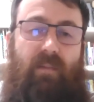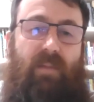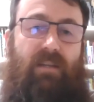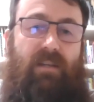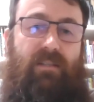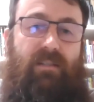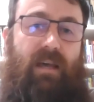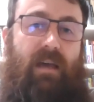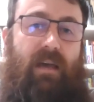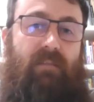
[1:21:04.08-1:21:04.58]
and I
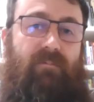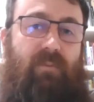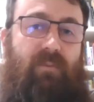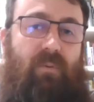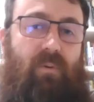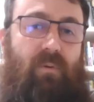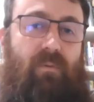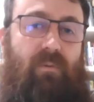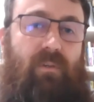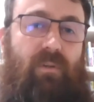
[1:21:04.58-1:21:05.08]
managed to add
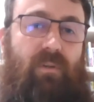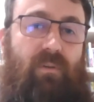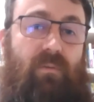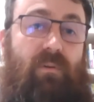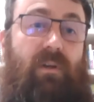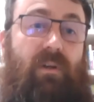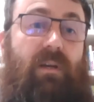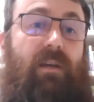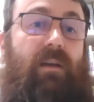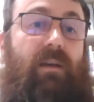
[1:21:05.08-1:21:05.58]
four
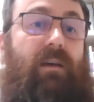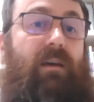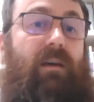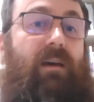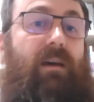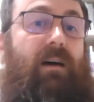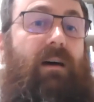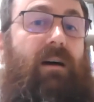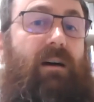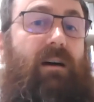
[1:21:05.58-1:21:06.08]
new
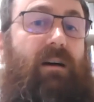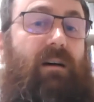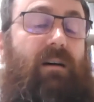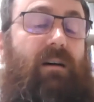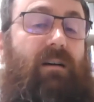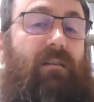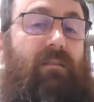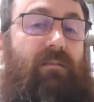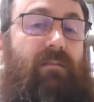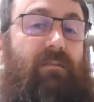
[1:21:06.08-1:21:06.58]

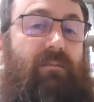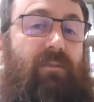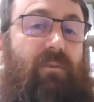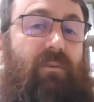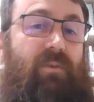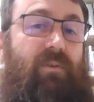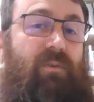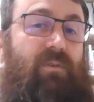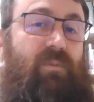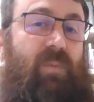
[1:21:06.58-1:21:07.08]
uh,
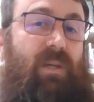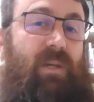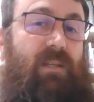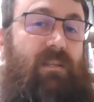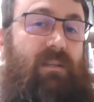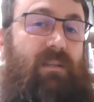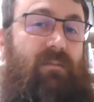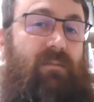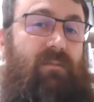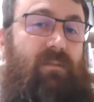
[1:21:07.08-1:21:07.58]
four new
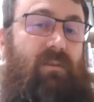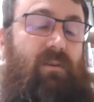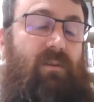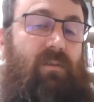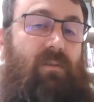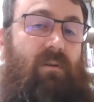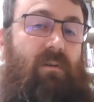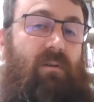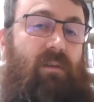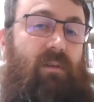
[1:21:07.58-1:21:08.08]
species for the
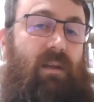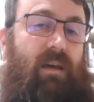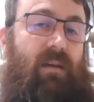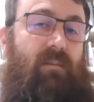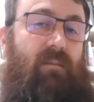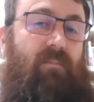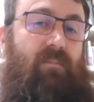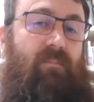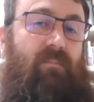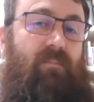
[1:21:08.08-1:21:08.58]
Yukon that
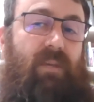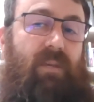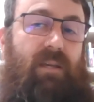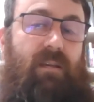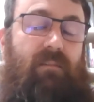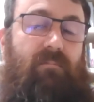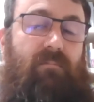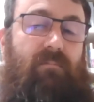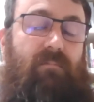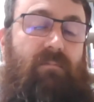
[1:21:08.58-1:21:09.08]
hadn't
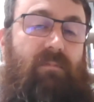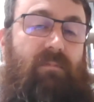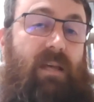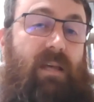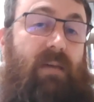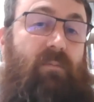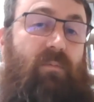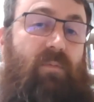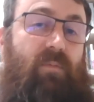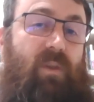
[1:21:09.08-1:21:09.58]
been
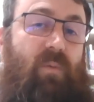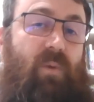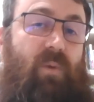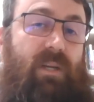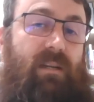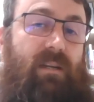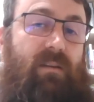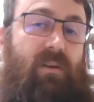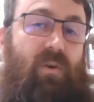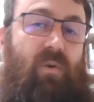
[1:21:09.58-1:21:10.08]
they, that we
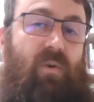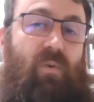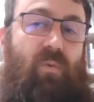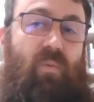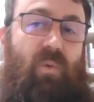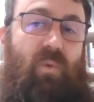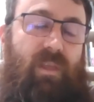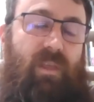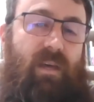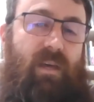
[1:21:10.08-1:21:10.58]
didn't know
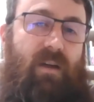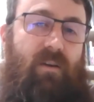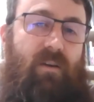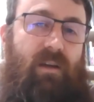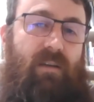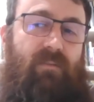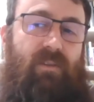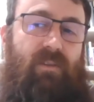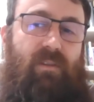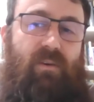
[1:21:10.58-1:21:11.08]
were there,
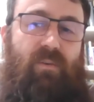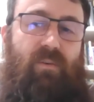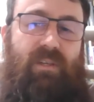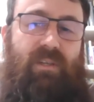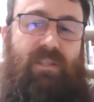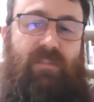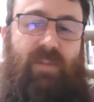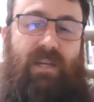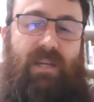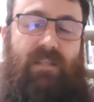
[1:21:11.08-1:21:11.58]
even though
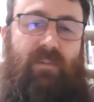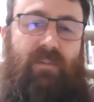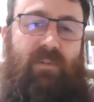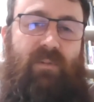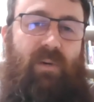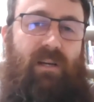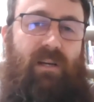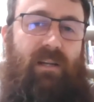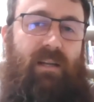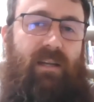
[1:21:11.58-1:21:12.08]
these specimens
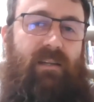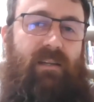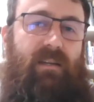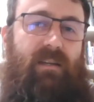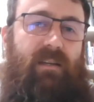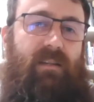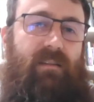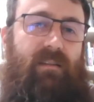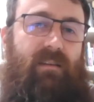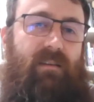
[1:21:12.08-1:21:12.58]
were
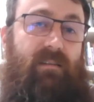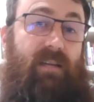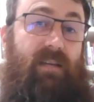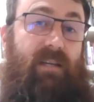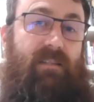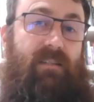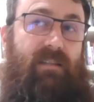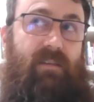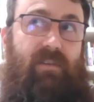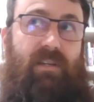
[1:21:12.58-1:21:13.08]
collected in the
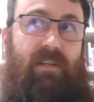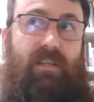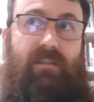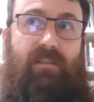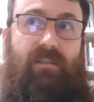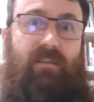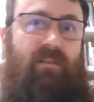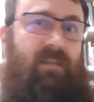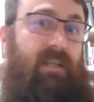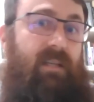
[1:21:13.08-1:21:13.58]
late 70s
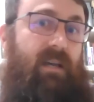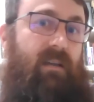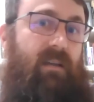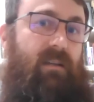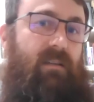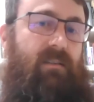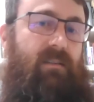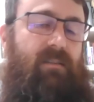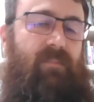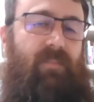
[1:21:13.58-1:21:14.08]
and early
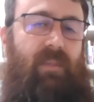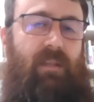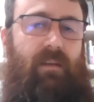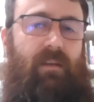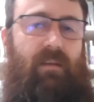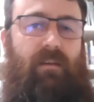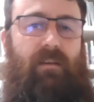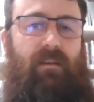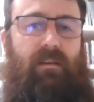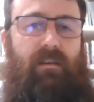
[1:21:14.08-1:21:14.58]
80s.
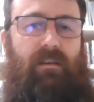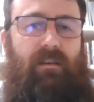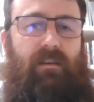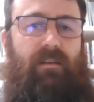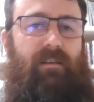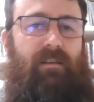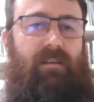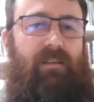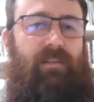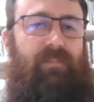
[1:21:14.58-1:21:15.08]

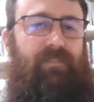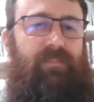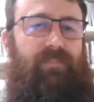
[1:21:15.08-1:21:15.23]
It's